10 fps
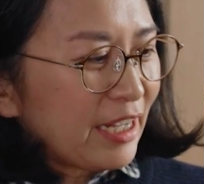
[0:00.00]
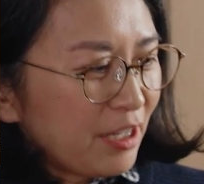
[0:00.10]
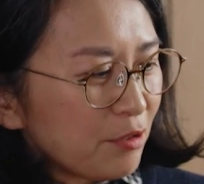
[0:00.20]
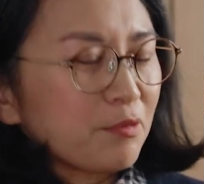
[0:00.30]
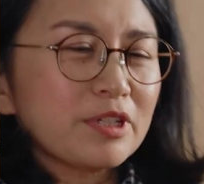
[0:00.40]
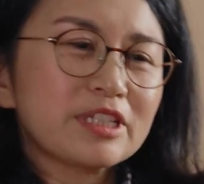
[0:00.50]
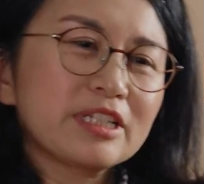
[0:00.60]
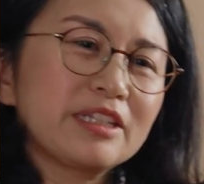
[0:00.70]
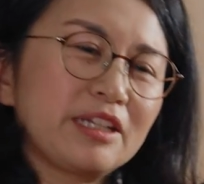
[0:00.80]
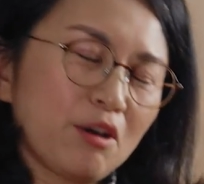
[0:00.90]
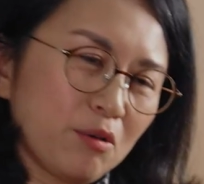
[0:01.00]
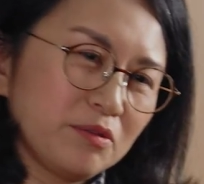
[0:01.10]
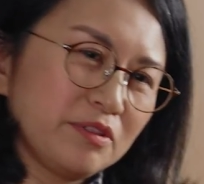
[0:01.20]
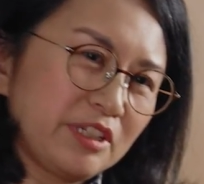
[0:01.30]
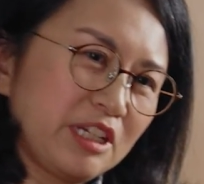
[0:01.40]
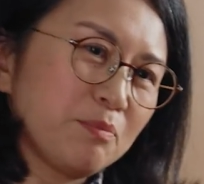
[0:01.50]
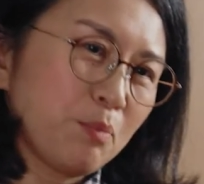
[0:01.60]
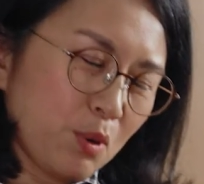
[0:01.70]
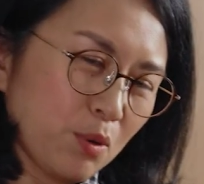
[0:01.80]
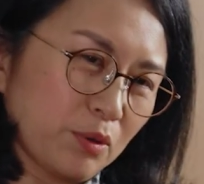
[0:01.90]
it was the only
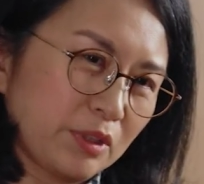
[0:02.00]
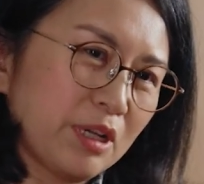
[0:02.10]
port